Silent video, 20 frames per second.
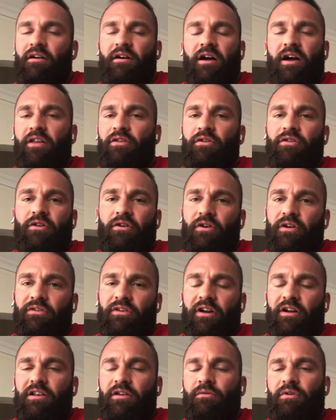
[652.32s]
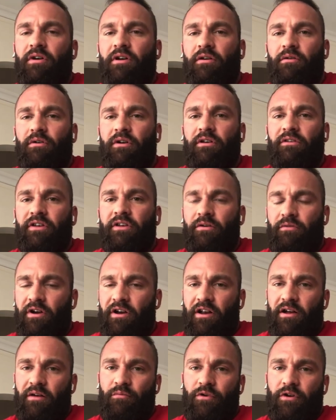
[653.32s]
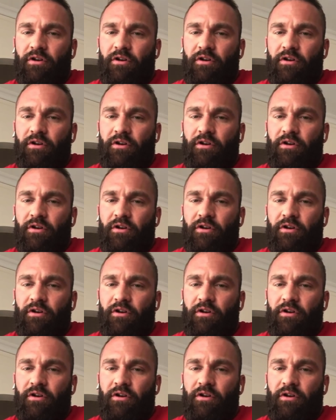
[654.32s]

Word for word: I don't know exactly where it is at right now.